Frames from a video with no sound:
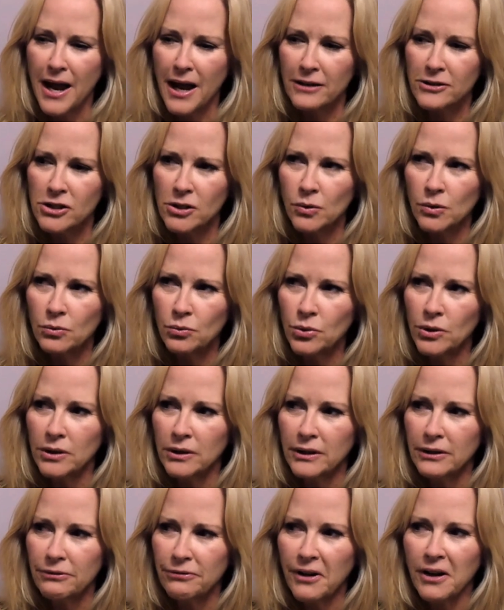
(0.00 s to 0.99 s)
And so it
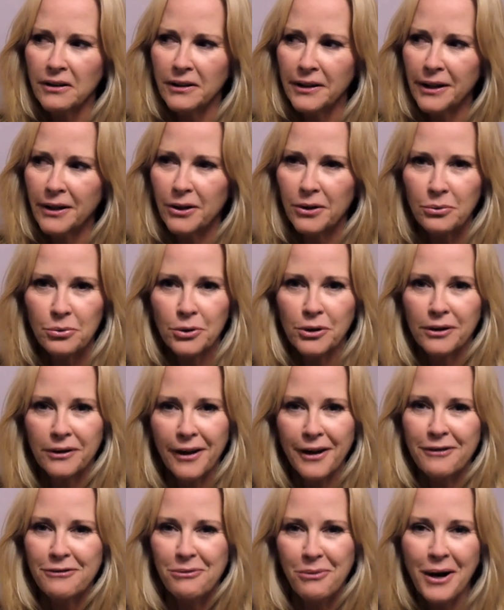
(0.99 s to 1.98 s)
really felt like a real life